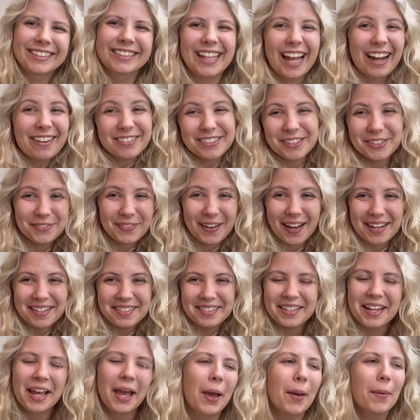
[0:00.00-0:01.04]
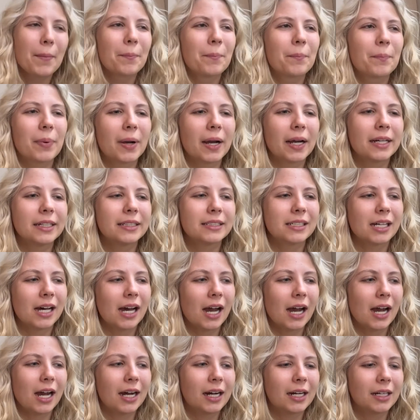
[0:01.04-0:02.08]
that was fun. But
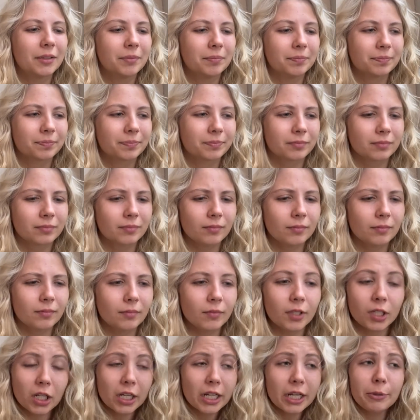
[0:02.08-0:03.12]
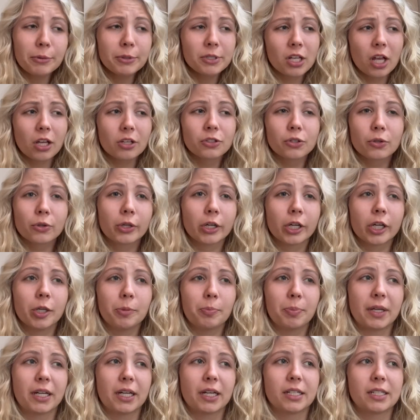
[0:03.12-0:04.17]
um, it was also good
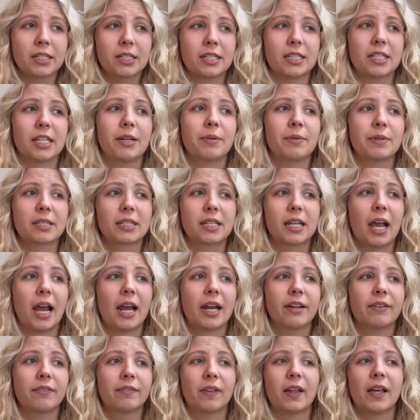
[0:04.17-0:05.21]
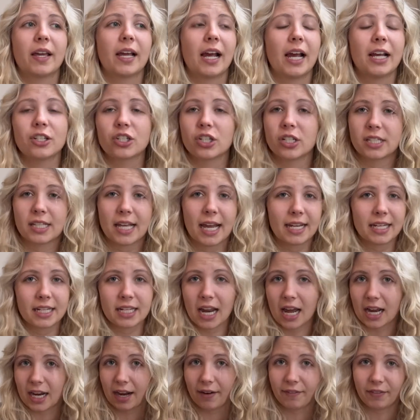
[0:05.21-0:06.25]
because it was kind of like I just had to
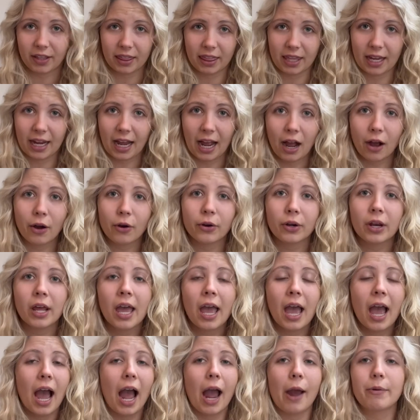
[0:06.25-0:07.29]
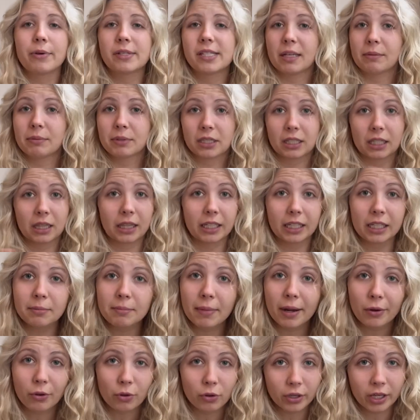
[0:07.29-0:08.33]
knock everything out. I was able to clean my
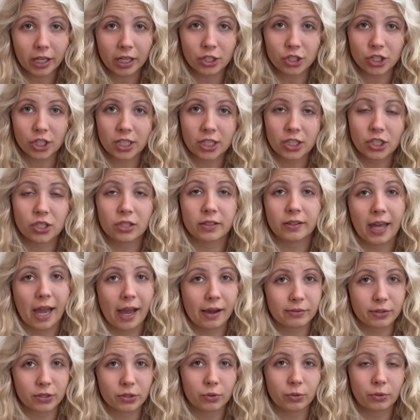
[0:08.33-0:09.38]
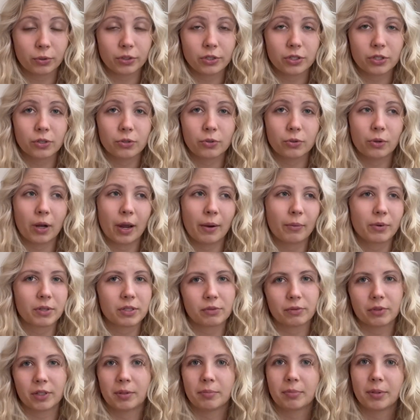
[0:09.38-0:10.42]
whole kitchen, so that was cool too. I wasn't
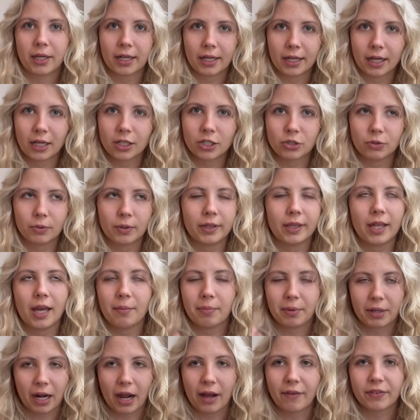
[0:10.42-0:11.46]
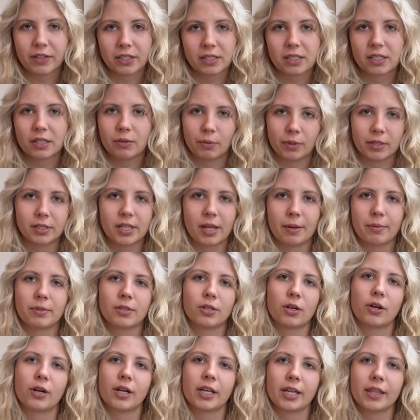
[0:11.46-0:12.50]
really planning on doing that, but obviously once I was
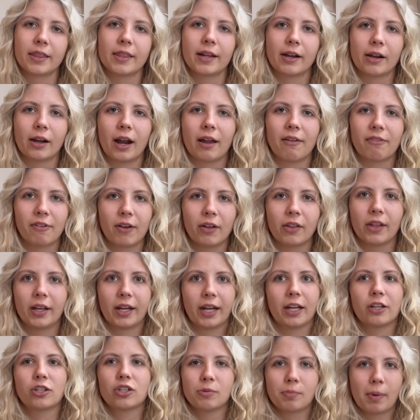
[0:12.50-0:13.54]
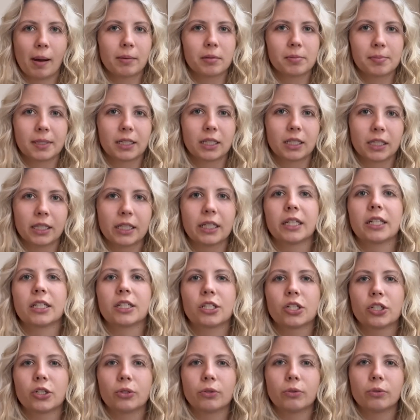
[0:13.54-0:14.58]
already in there, I felt like I should probably clean it
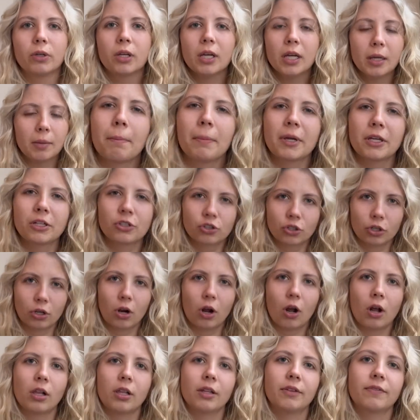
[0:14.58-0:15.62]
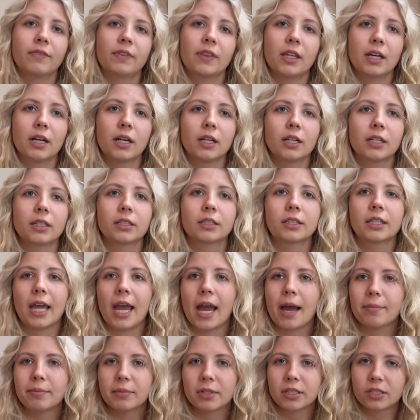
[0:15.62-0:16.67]
too. Make sure all of the
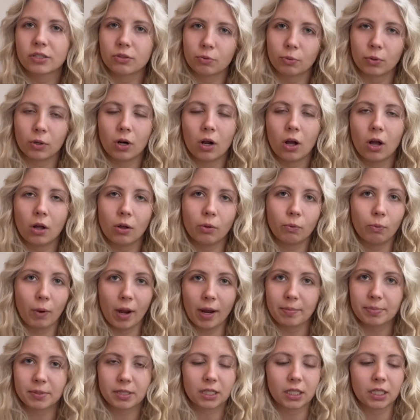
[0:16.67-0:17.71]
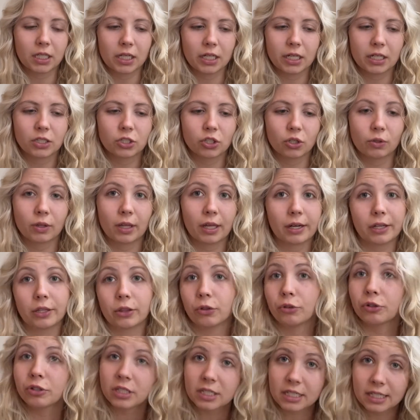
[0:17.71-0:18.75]
cabinets were all wiped clean so that it
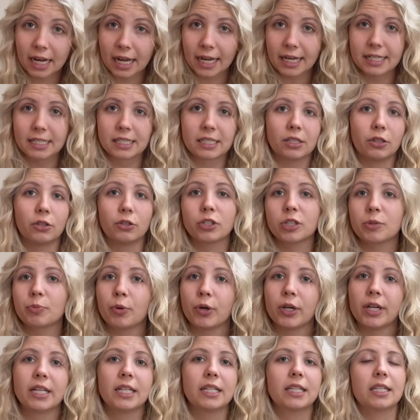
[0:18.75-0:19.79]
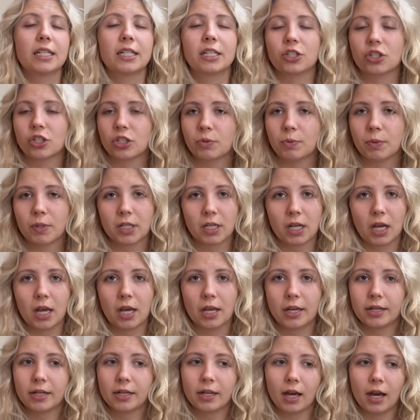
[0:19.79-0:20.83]
looked nice and looked pretty. The dishes were
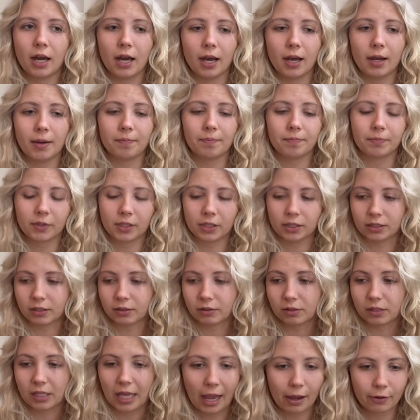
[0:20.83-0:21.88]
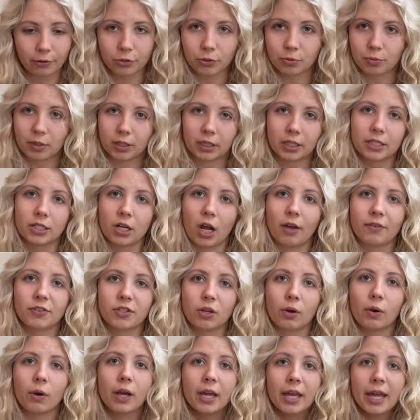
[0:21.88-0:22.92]
done, um, the counters were cleaned off,
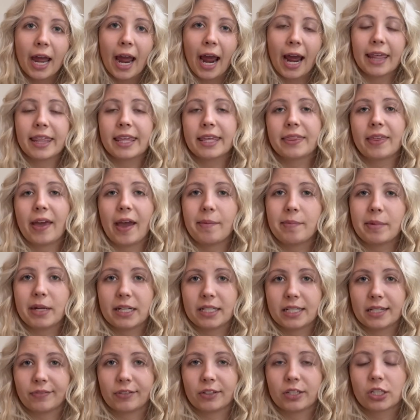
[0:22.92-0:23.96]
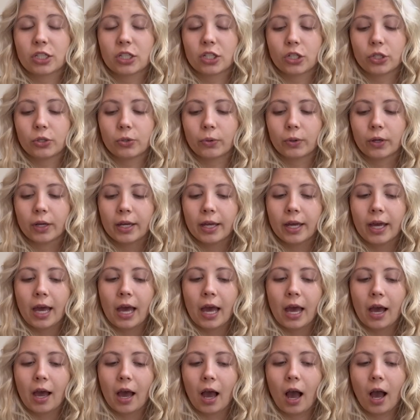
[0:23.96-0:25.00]
so I think that made a difference too.
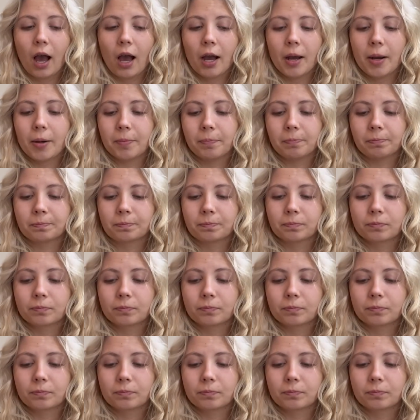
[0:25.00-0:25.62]
Um,